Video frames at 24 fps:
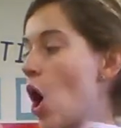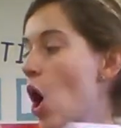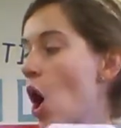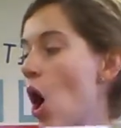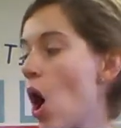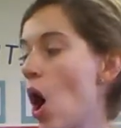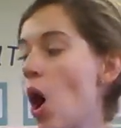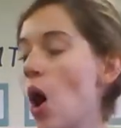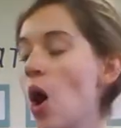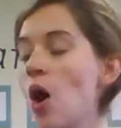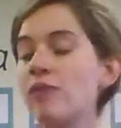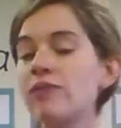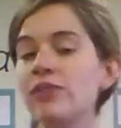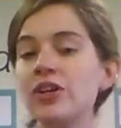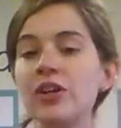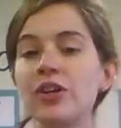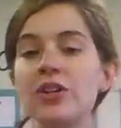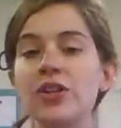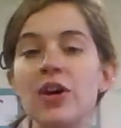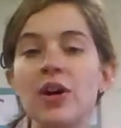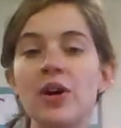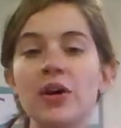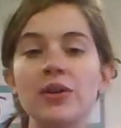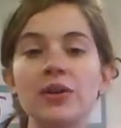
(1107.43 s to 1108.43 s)
Over
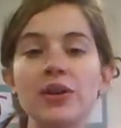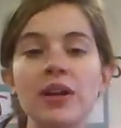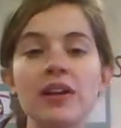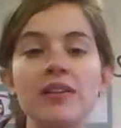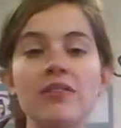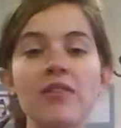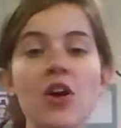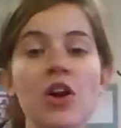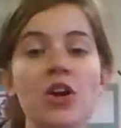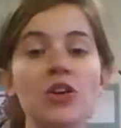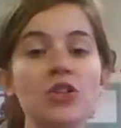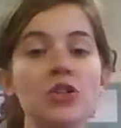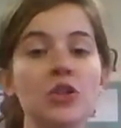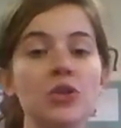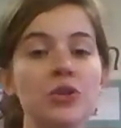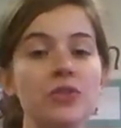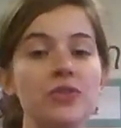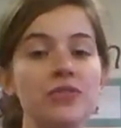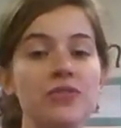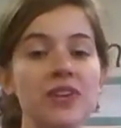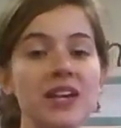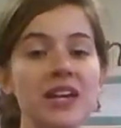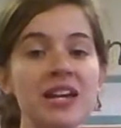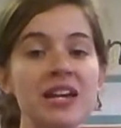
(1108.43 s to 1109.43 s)
the river to
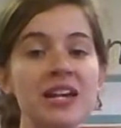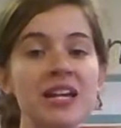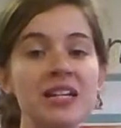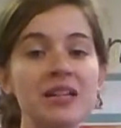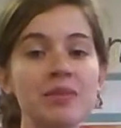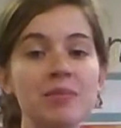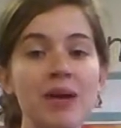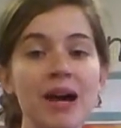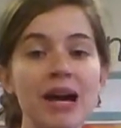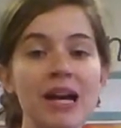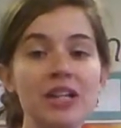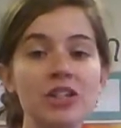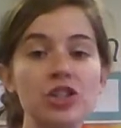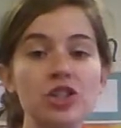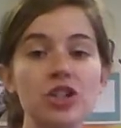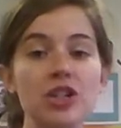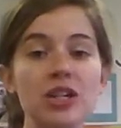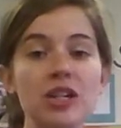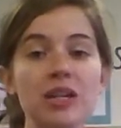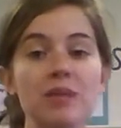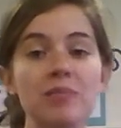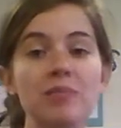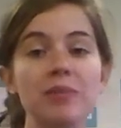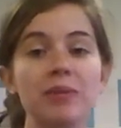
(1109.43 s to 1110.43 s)
feed my
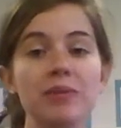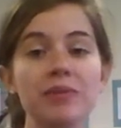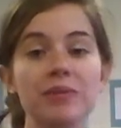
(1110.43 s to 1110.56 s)
sheep.